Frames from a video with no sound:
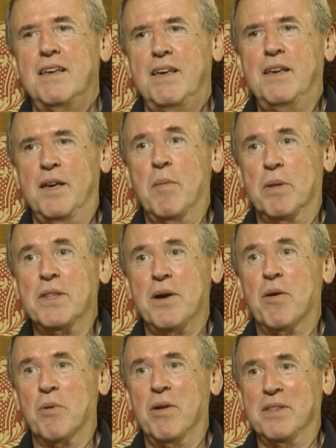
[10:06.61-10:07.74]
Yeah, but they
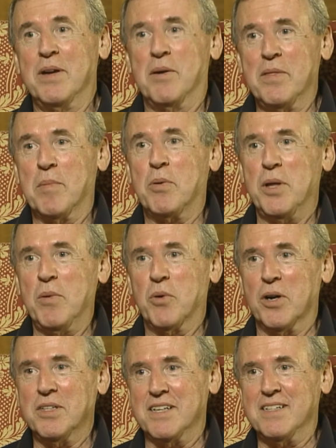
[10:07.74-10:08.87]
are they're they're putting
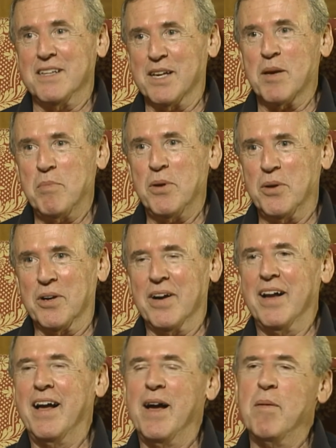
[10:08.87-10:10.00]
words into the computer,
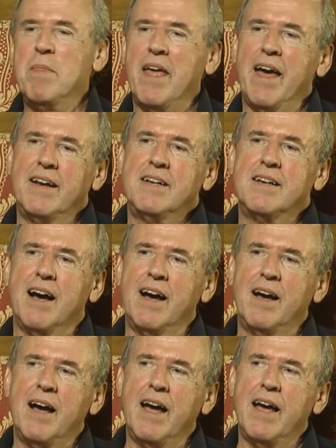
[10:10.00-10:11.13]
um, and
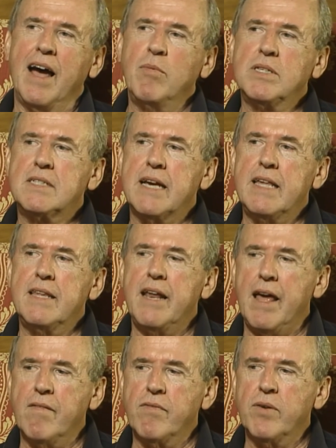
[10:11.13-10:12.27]
uh, I would say that
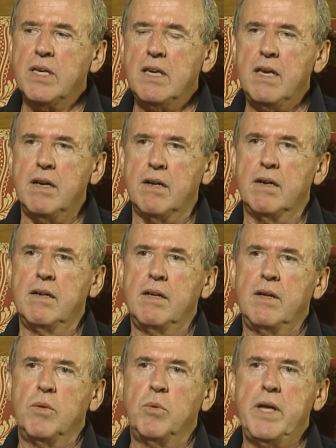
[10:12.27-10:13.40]
every year
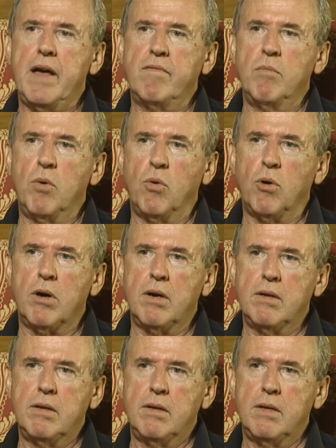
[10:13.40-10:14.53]
we have
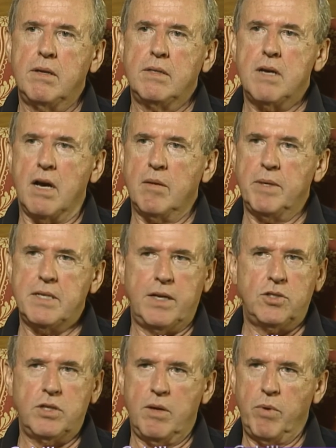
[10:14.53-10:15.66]
more
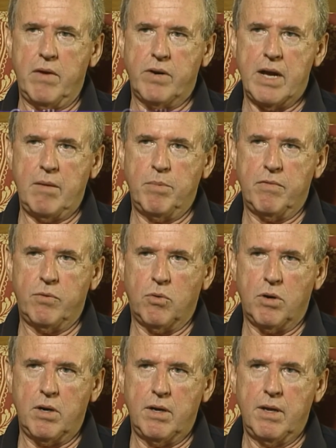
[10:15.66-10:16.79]
documentation than we ever had
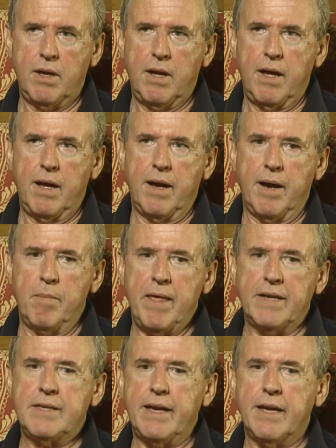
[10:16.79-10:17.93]
before. Um,
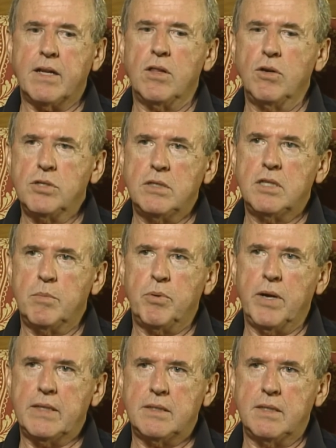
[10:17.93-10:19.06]
as I get closer to the
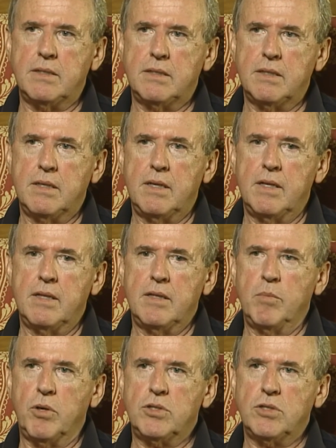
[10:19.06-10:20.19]
present, the
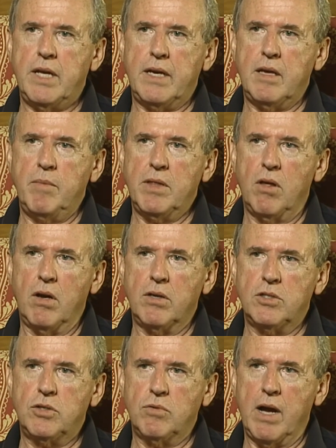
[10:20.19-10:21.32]
books are taking me longer
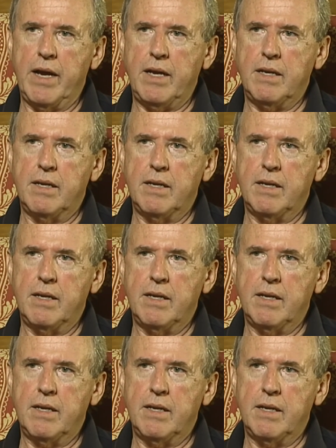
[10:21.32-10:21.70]
to write.